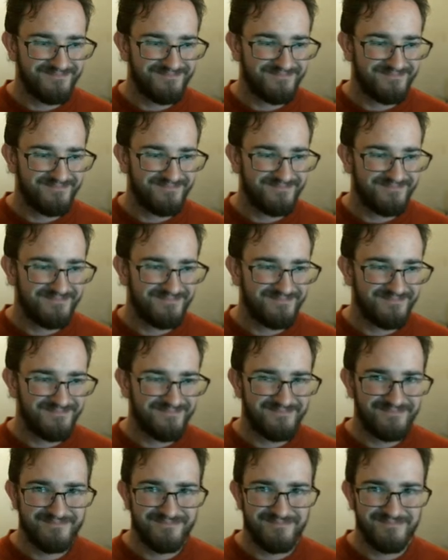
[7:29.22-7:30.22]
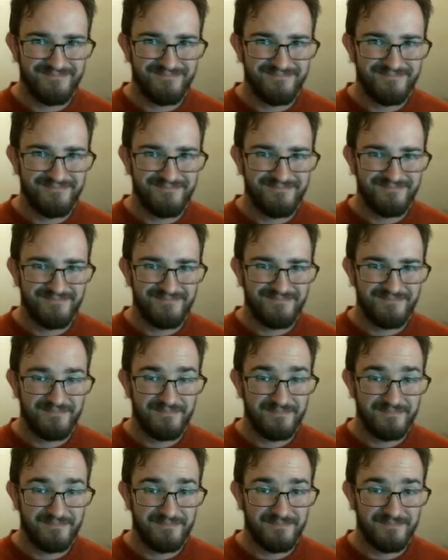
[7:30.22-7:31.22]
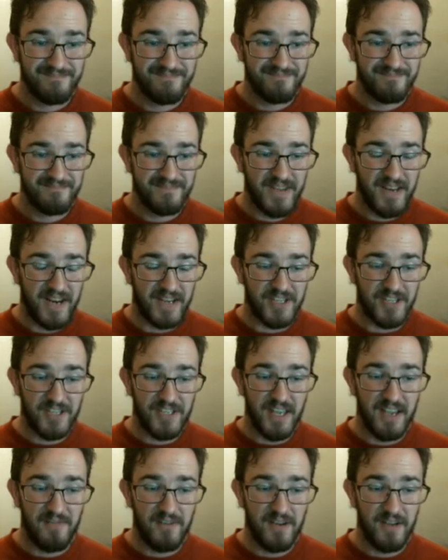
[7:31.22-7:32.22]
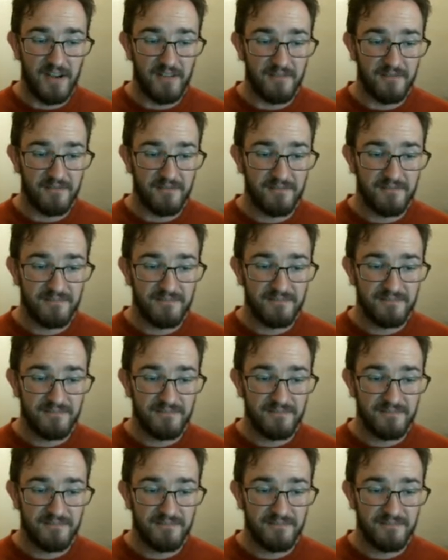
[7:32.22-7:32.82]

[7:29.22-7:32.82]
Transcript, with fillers: I got some great bargains for you today. And I just have enough.